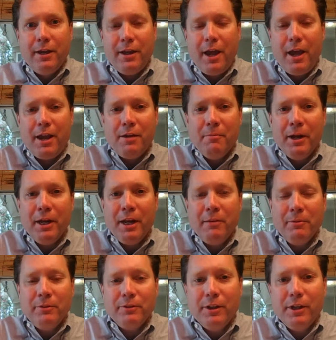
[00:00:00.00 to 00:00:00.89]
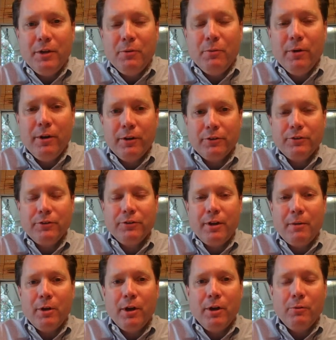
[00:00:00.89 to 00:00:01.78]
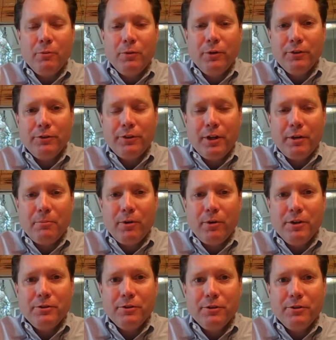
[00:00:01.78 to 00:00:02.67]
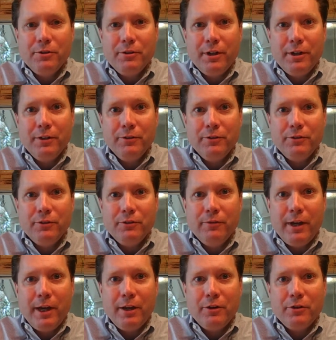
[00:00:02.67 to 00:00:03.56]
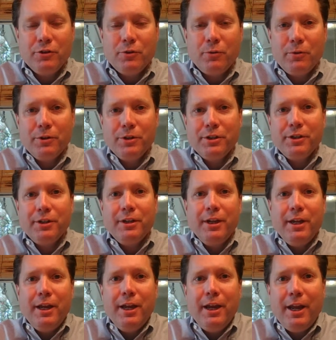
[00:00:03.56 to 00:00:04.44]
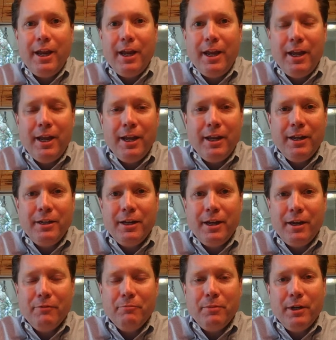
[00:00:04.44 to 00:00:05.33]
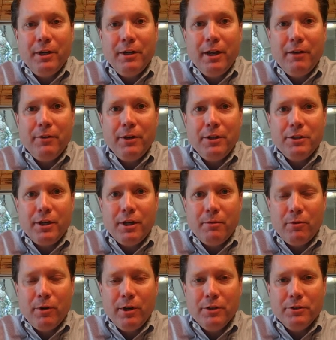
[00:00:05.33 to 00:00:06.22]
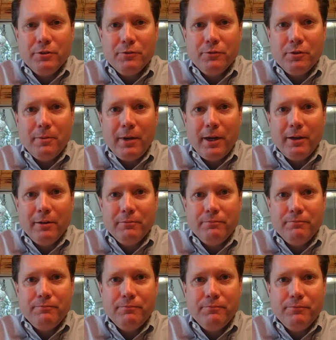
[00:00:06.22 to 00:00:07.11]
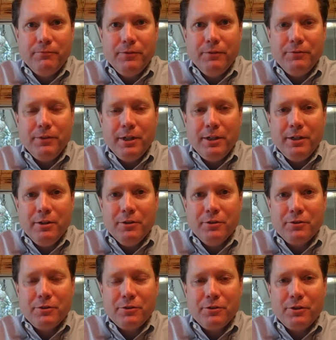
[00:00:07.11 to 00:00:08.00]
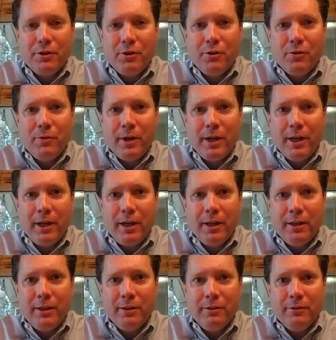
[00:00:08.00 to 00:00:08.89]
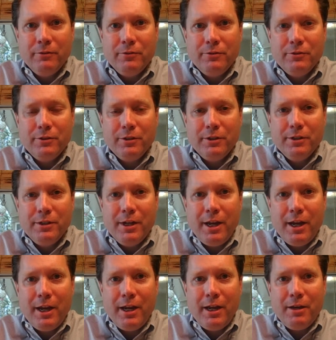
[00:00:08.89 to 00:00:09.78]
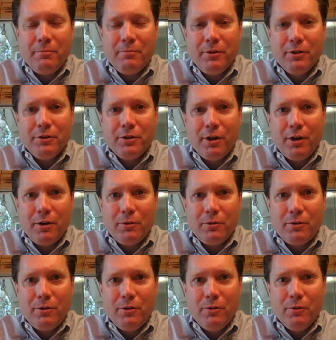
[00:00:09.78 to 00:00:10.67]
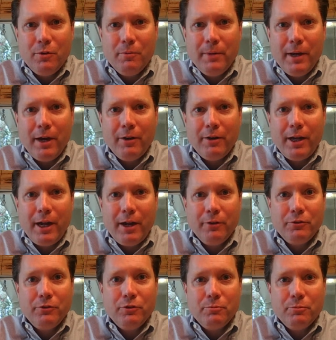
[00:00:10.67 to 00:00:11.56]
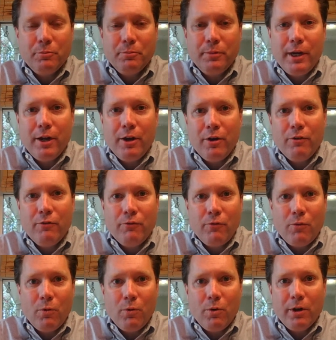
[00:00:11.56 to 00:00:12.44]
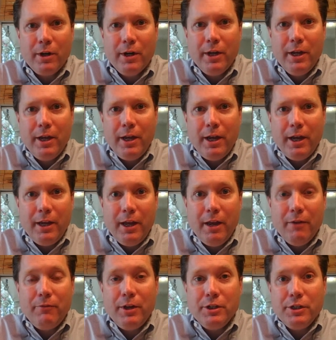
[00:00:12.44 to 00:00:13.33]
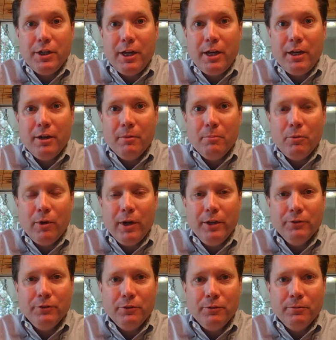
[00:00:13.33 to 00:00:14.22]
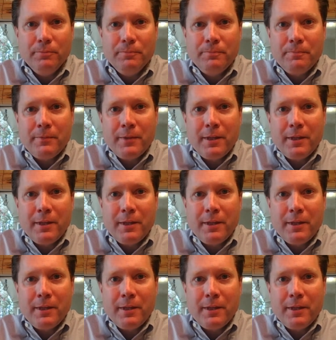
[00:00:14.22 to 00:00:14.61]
Hey, my name is Lee Wilkes. I'm a real estate appraiser in Savannah, Georgia, and I've been an FHA appraiser for about 15 years or so. And today I'm going to talk with you about how to prepare for an FHA appraisal.